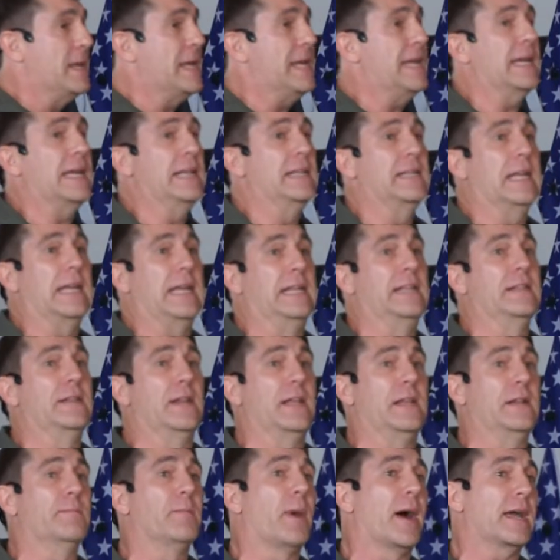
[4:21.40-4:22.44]
me, in, in,
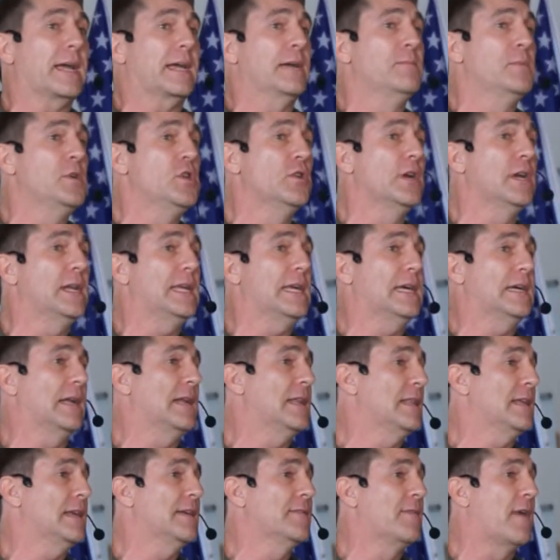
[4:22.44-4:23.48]
in my community and
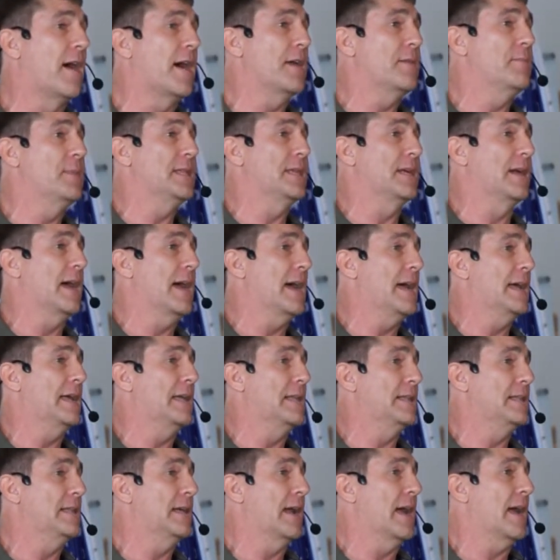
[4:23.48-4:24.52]
in the environment that I,
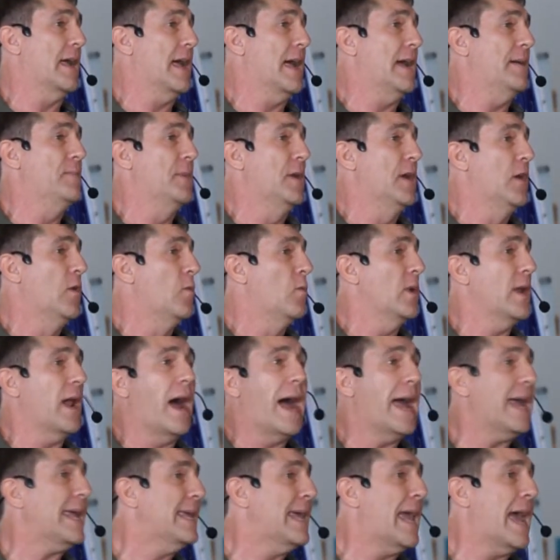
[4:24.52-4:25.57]
that I am, what
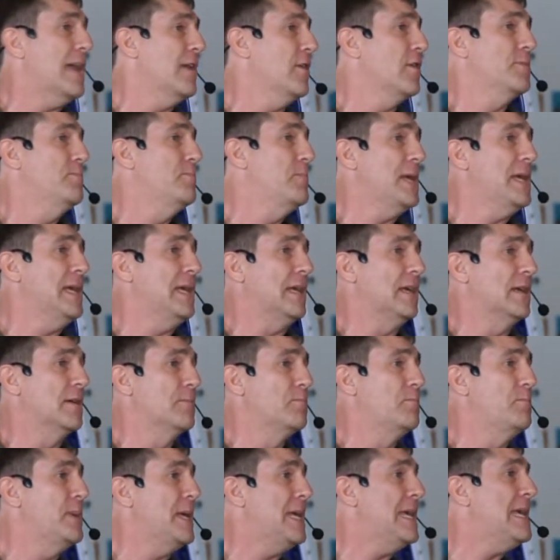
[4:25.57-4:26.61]
I cannot be.
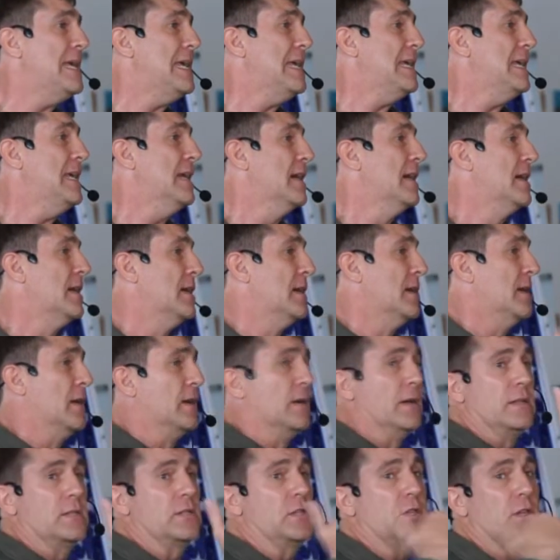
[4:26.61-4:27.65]
Be
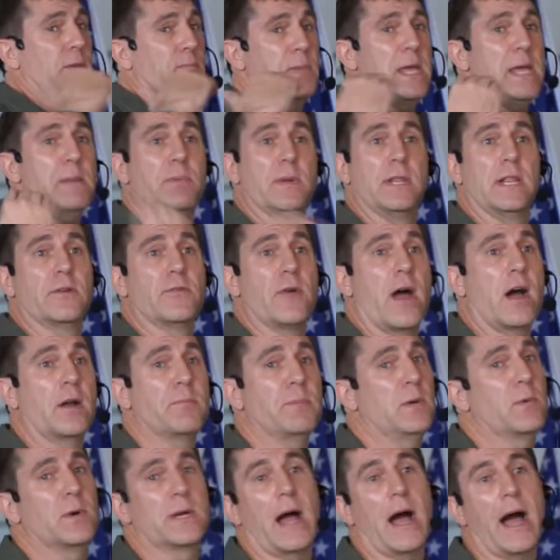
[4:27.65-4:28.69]
to the people around
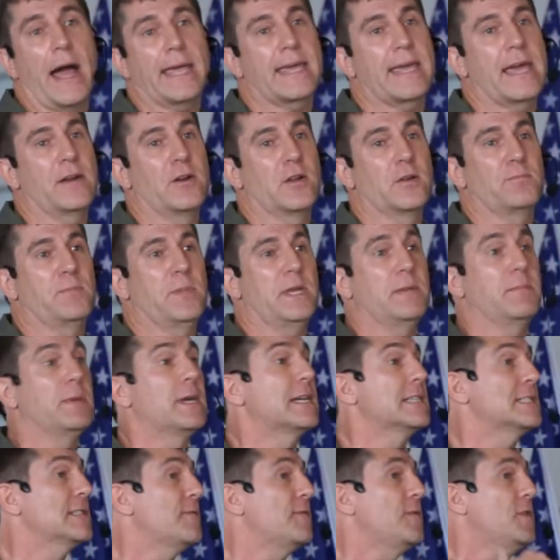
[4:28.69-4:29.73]
me what I cannot be.
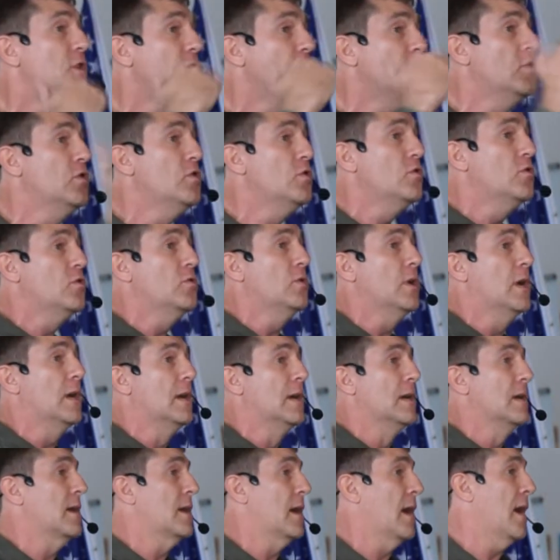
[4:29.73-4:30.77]
Because if you
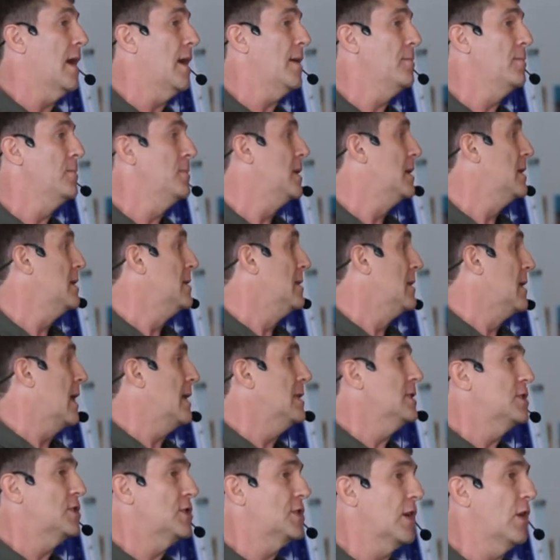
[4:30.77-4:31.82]
come
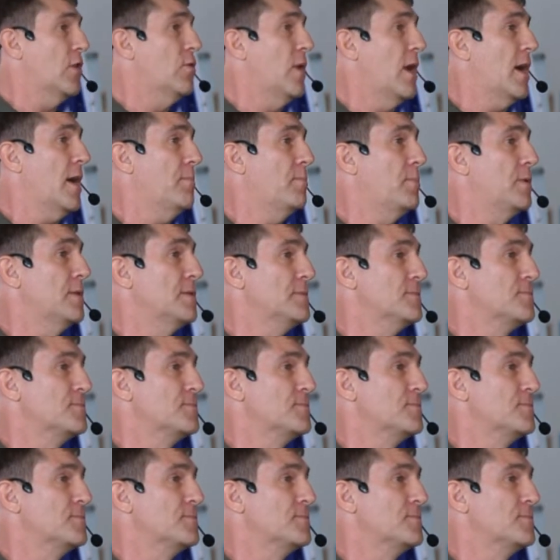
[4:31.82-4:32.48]
and show up,